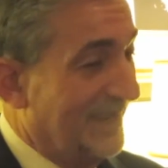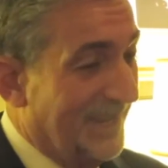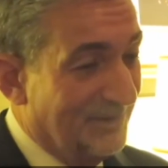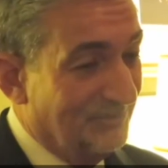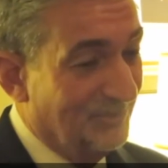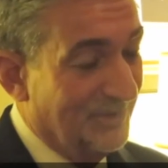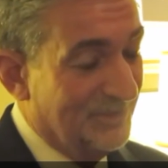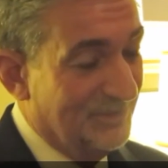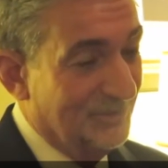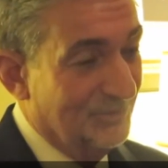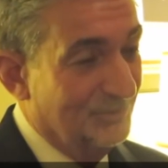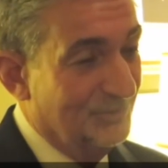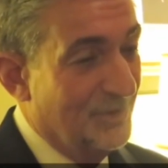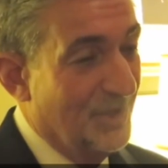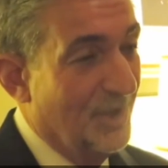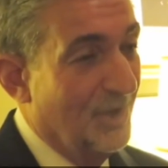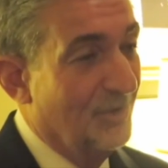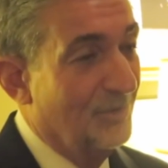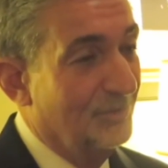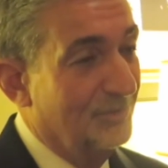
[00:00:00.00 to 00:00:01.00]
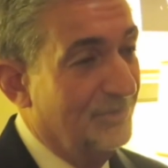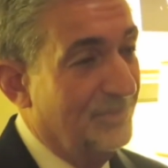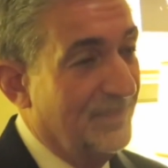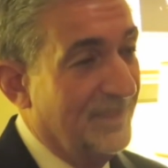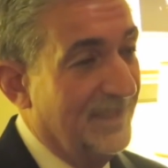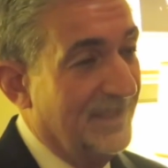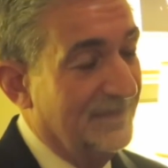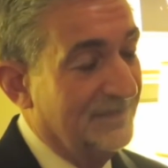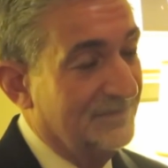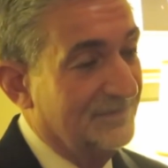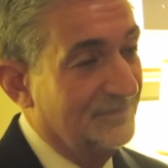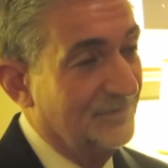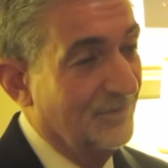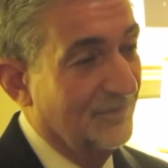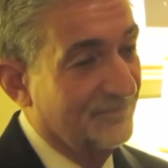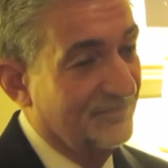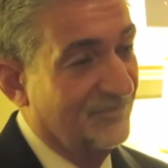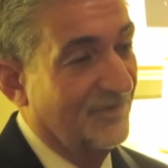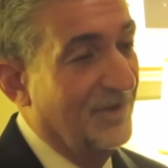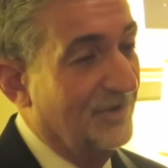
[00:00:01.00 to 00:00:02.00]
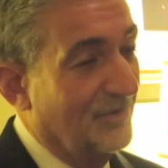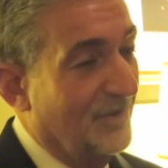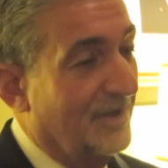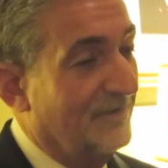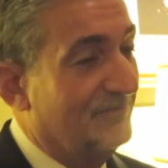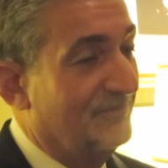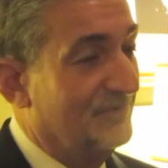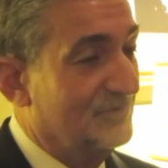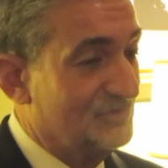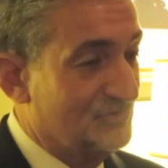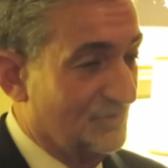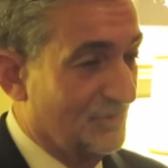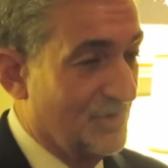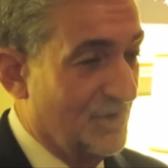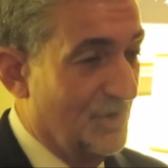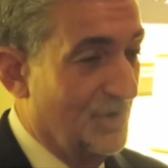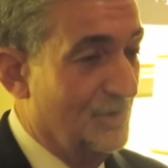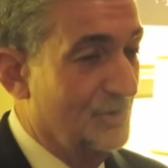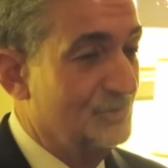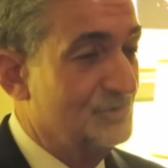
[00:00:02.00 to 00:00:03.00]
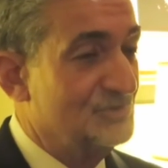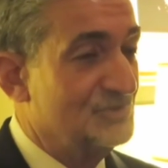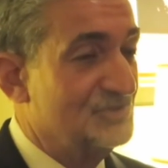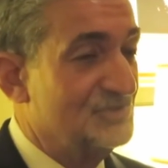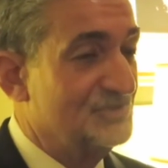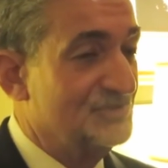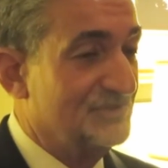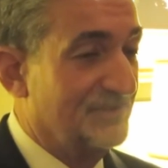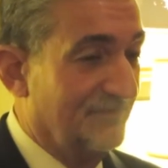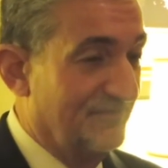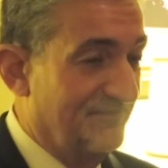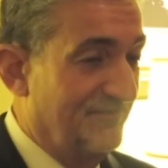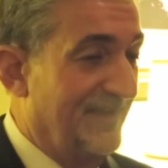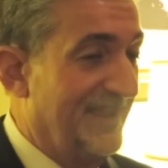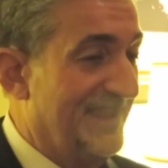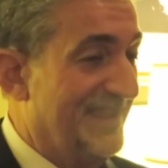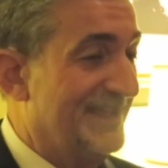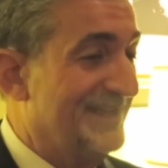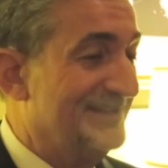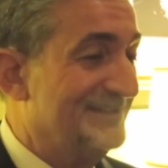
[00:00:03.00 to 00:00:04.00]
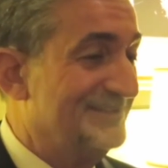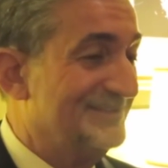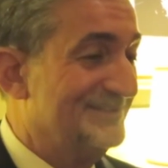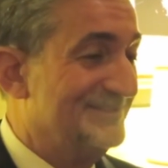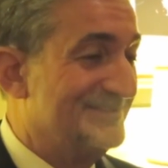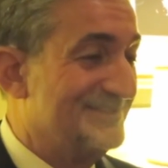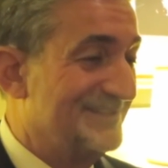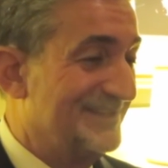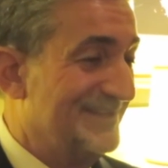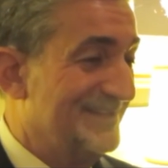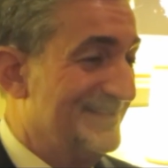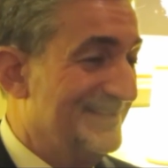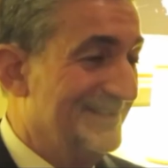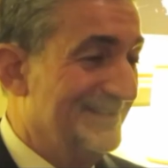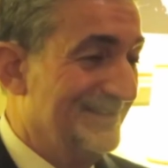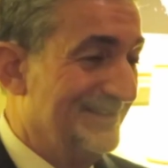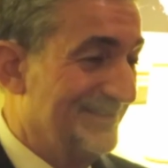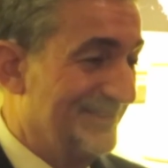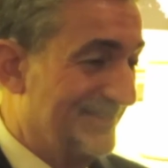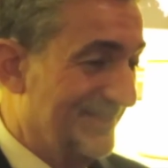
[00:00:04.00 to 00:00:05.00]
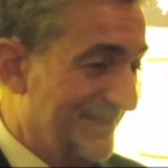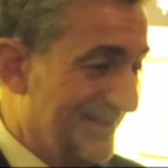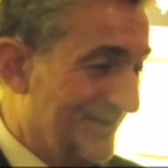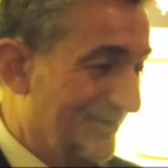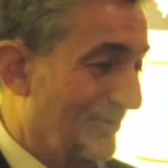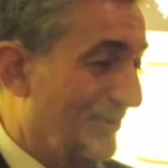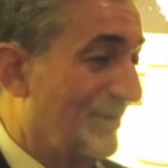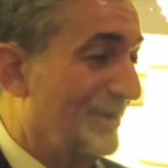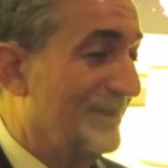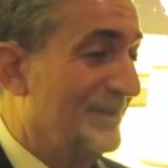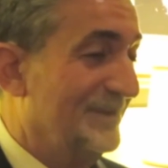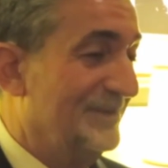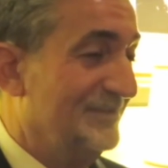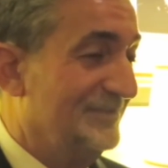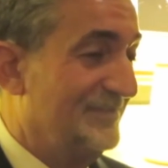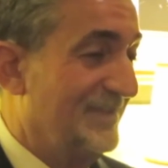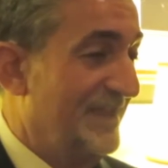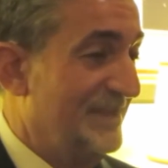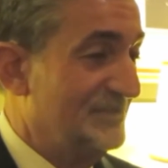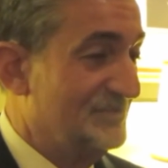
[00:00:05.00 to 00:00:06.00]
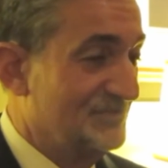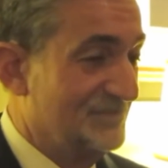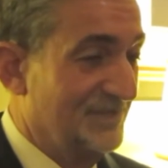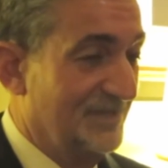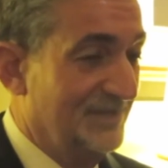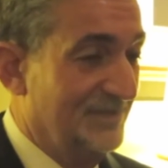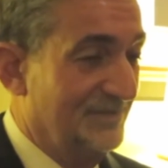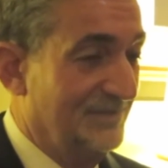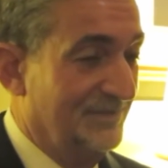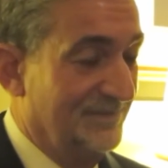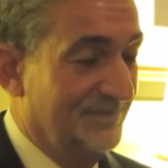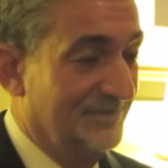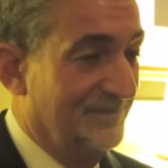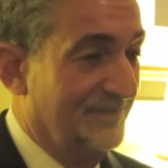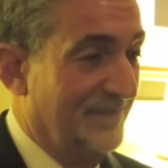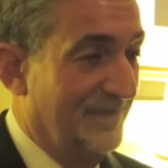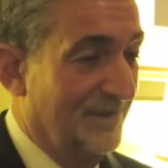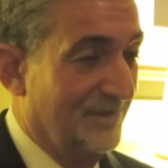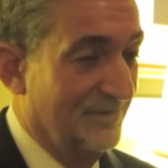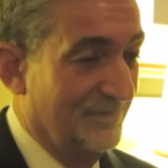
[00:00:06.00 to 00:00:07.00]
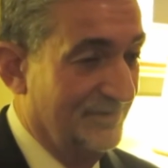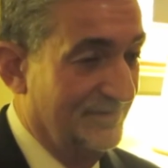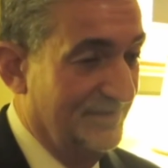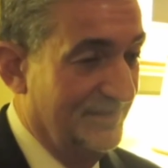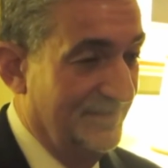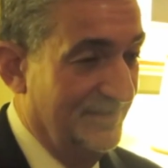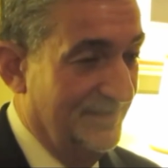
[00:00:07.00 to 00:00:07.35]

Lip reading: And when you know that your front office, your coach, the fans, the organization, they're